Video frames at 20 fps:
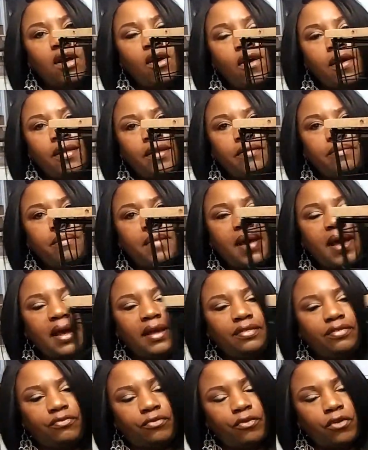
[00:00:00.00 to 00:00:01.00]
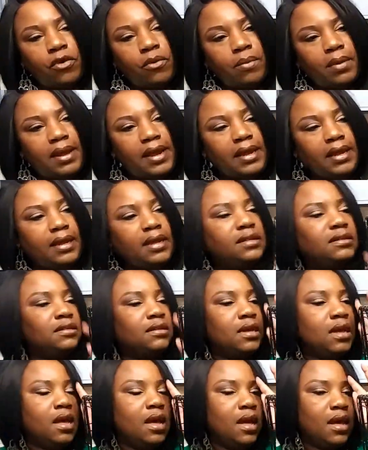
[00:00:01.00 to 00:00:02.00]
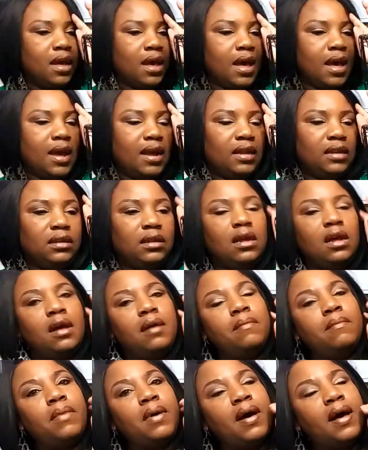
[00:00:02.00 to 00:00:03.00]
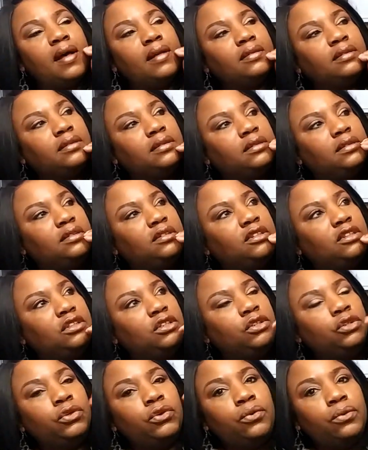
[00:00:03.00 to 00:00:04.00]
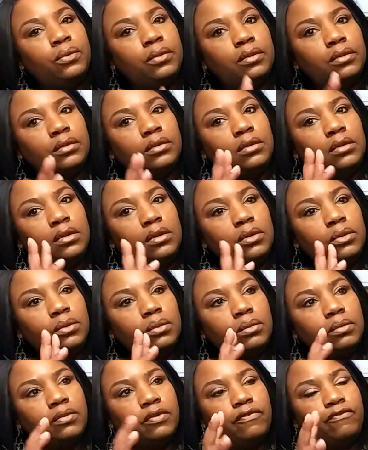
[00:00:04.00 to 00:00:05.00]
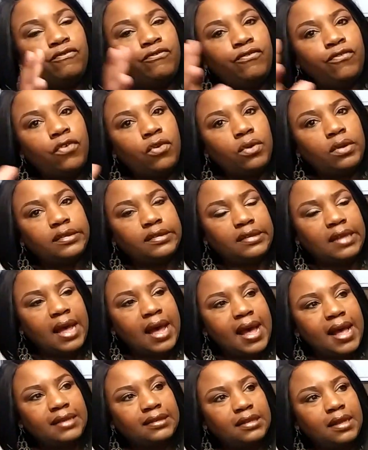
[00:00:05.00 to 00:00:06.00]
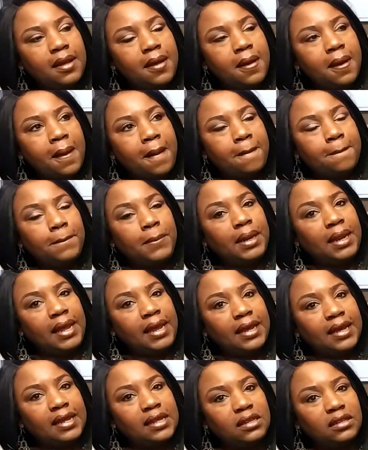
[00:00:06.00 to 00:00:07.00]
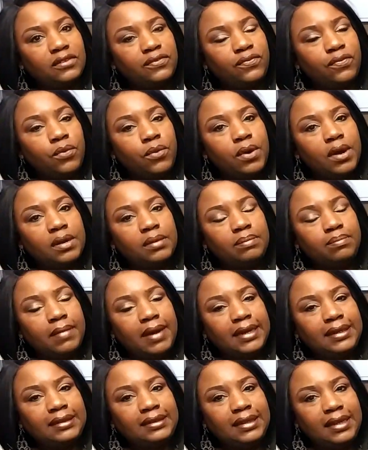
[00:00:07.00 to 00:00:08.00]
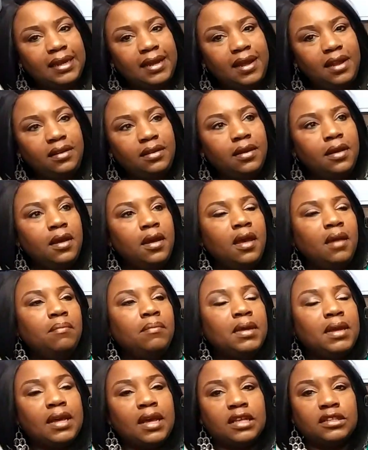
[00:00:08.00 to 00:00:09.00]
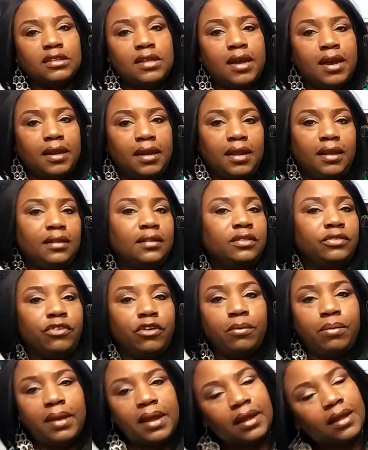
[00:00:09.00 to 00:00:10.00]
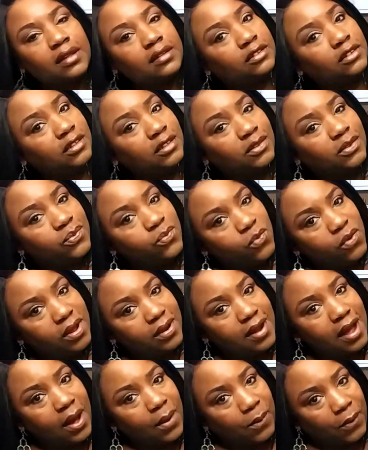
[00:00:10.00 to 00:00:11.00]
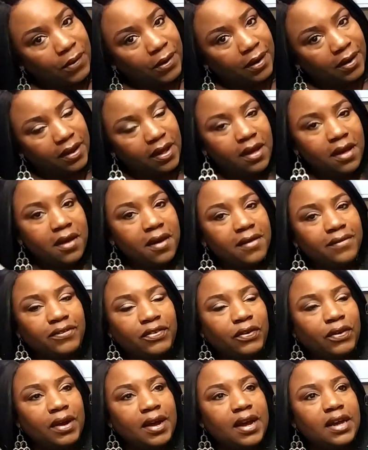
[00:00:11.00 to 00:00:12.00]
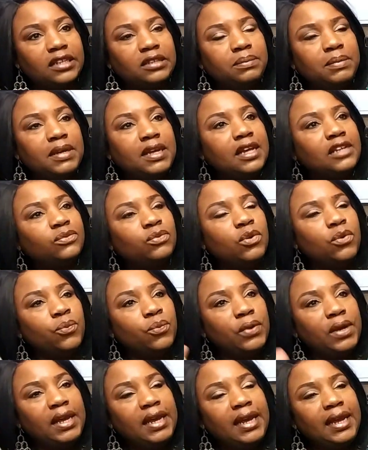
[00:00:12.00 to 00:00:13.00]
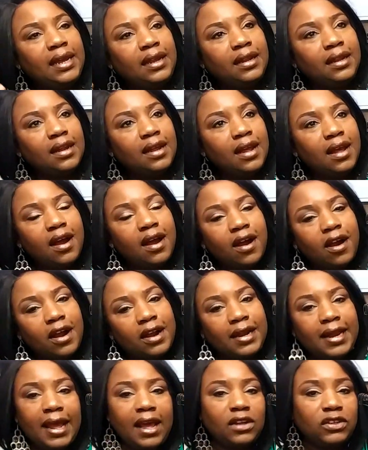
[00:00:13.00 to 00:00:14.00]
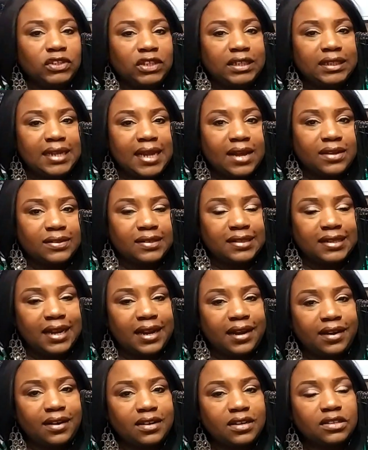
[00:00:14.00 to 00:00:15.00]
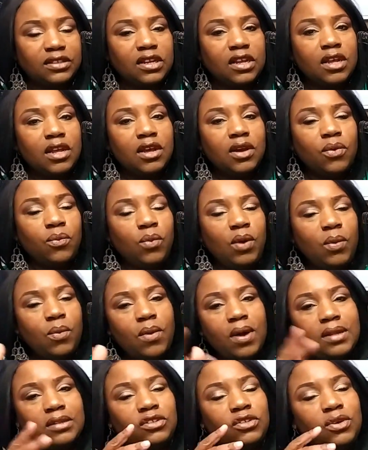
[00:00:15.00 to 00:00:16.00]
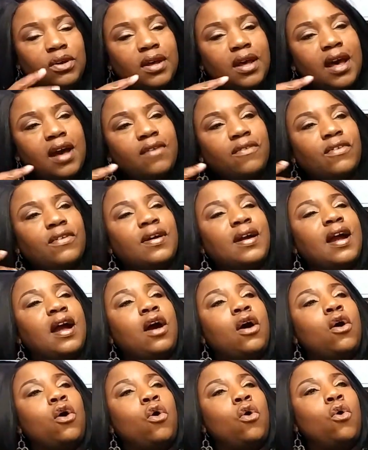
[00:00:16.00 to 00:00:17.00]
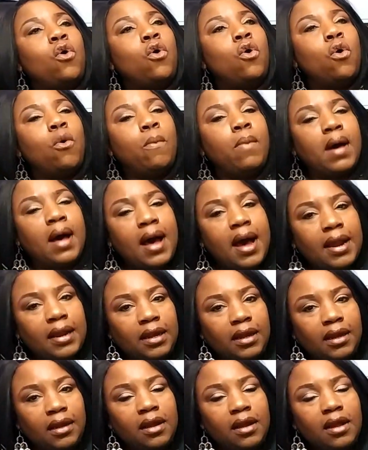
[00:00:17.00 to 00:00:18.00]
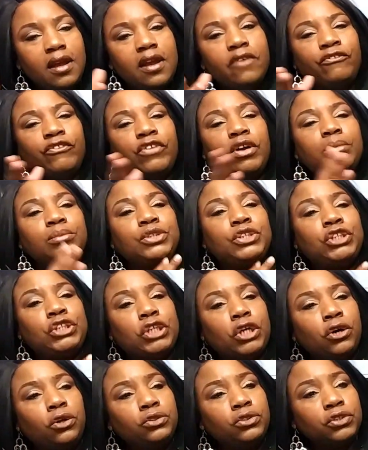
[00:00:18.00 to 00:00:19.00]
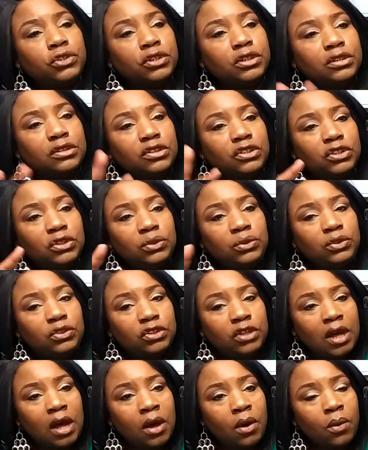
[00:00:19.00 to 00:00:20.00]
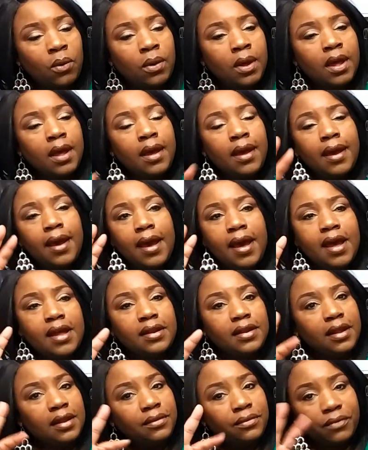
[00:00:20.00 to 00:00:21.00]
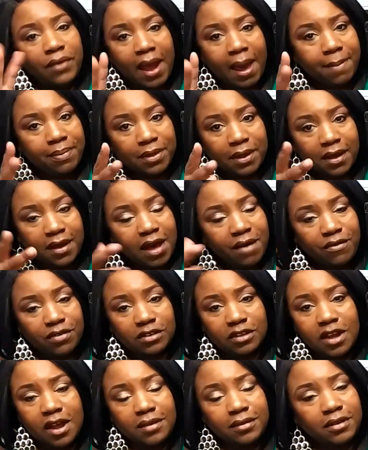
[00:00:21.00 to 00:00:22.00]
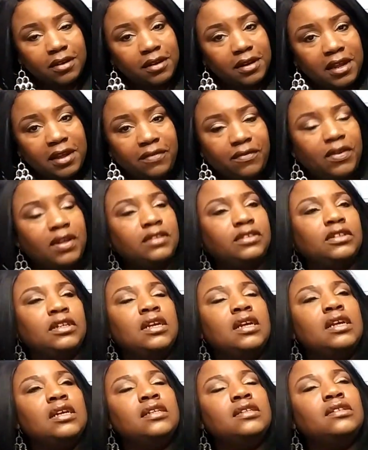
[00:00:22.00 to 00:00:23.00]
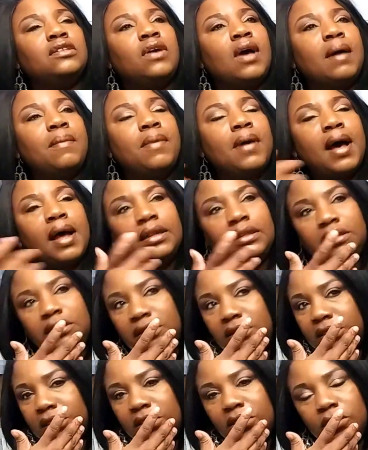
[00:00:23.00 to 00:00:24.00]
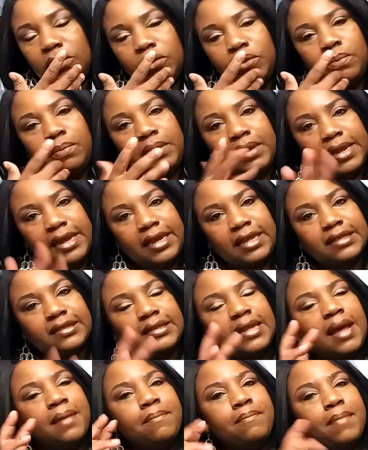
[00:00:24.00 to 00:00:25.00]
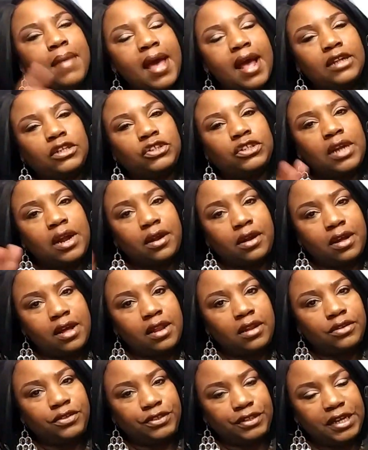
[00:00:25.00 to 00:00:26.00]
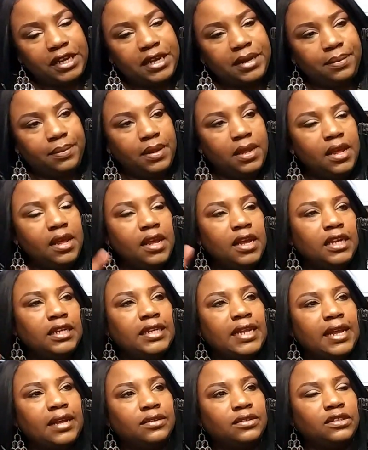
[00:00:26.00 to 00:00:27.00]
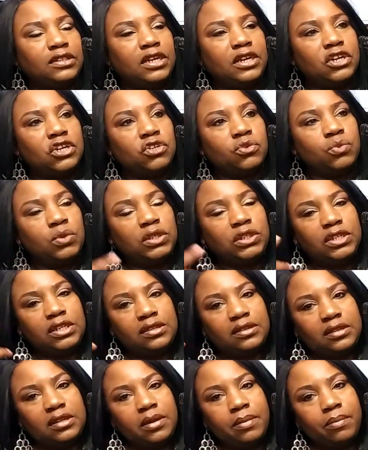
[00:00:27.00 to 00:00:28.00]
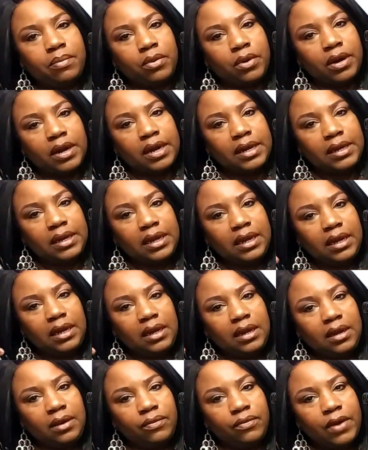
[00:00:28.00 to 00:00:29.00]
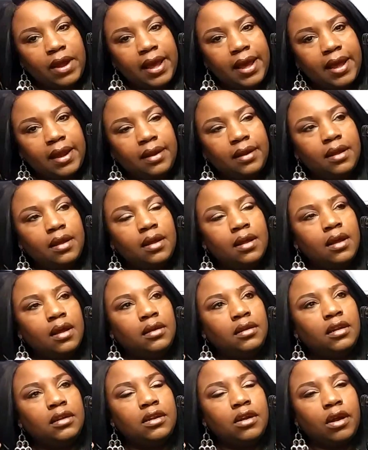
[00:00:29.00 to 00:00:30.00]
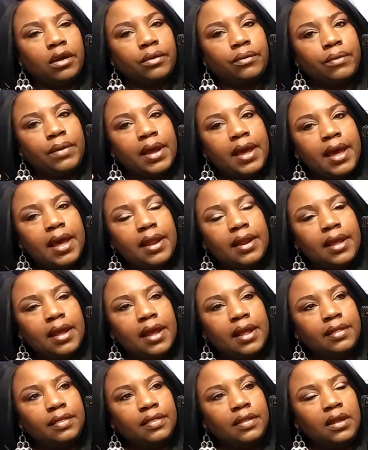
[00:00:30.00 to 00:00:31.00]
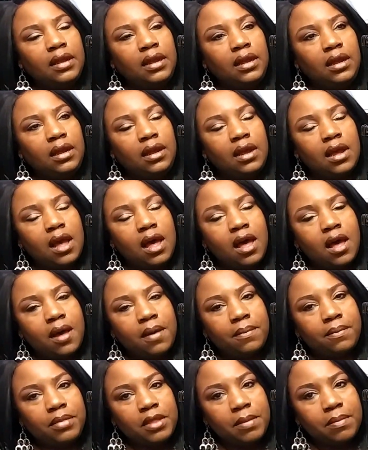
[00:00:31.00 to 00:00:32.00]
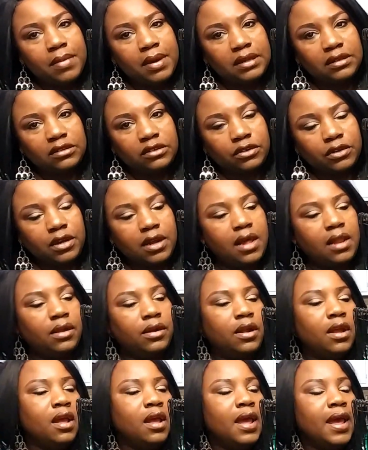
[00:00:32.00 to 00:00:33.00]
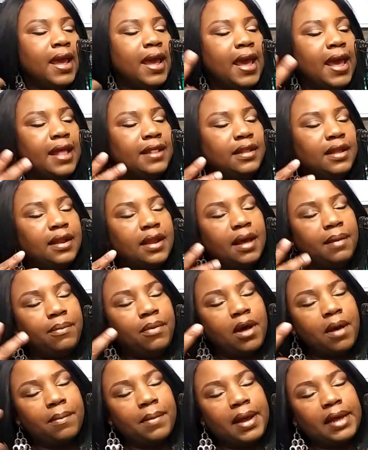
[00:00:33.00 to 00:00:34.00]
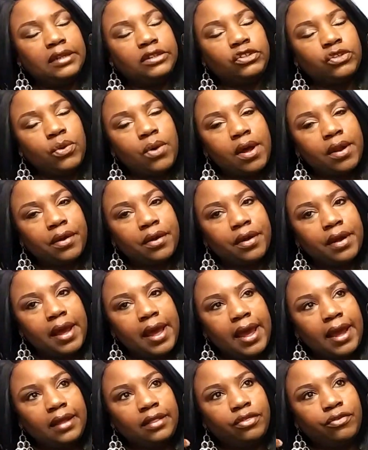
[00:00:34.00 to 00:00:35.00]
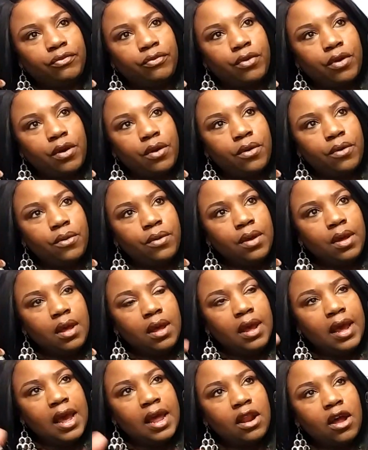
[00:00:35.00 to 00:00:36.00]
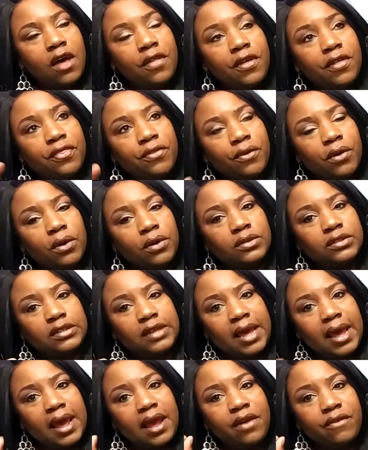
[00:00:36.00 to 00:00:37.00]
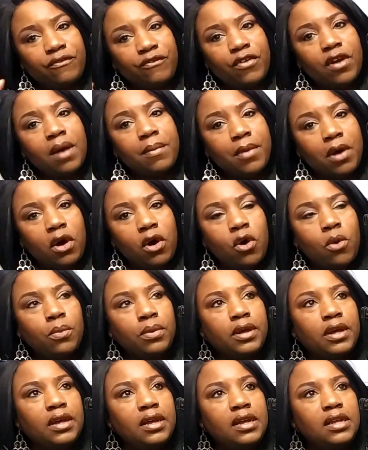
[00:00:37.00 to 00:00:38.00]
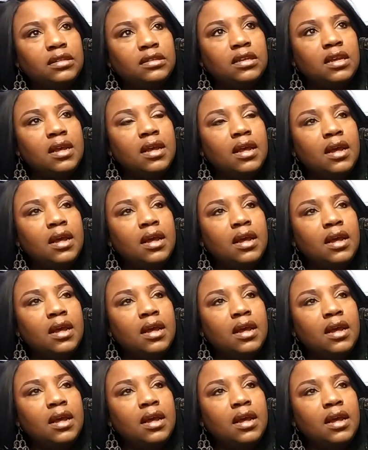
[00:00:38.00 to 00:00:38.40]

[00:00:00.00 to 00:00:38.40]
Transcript: all of my throw blankets. I bought two full-size blankets for my den, because honey, throw blankets just will not work for us, because when we are lounging downstairs, we want to cover our whole body from shoulder to toe, and then wrap the covers underneath us. So I bought two blankets that matched our color scheme downstairs, which is the burgundy red, the dark red, and the mustard color. And then I bought my daughter a throw, and all the throws came from Home Goods.